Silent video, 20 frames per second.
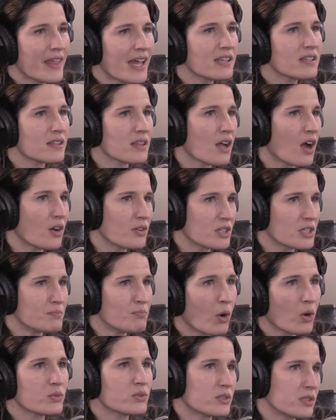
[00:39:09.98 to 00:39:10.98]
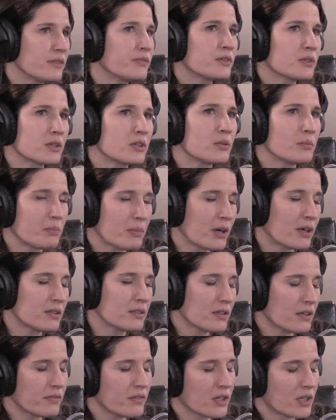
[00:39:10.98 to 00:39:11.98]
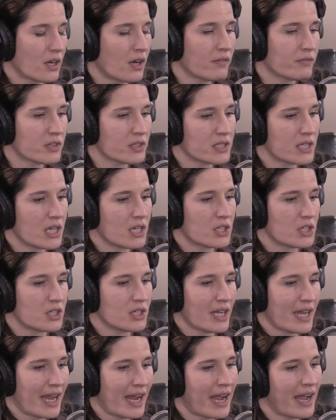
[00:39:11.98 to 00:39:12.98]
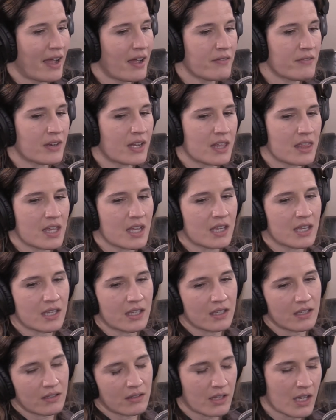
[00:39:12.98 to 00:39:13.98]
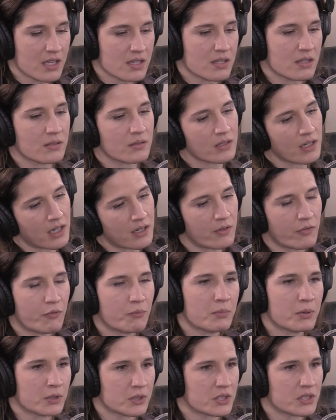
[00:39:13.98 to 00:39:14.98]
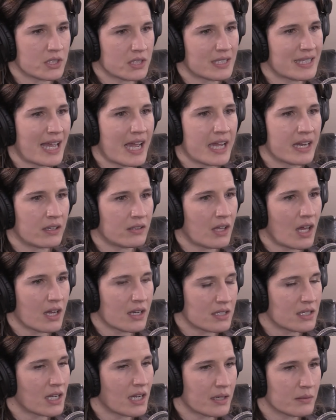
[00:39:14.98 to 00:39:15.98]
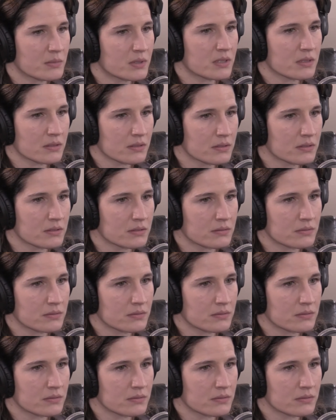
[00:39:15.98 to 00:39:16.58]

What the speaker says: that's the most difficult part of the conversation to have. And I think it gets kind of pushed aside a lot of times.